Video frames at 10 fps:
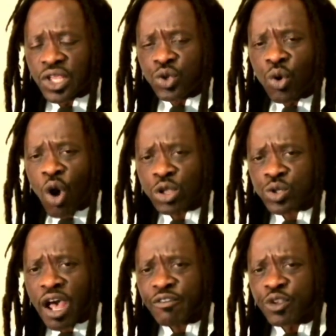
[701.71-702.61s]
You
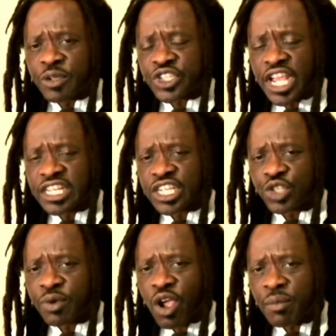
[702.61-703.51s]
also have to be changing
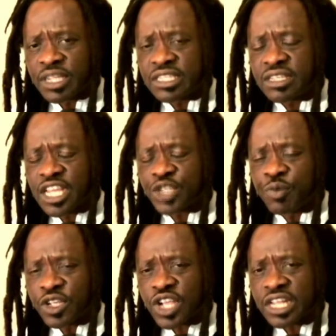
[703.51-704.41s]
to become a
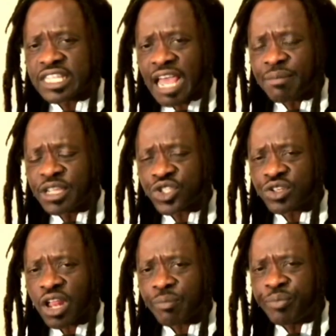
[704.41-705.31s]
spiritual
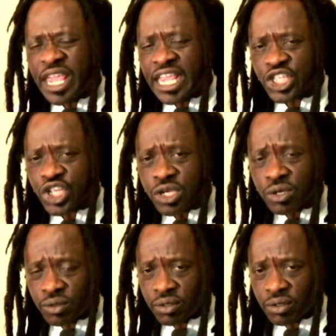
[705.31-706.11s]
dimensional being too.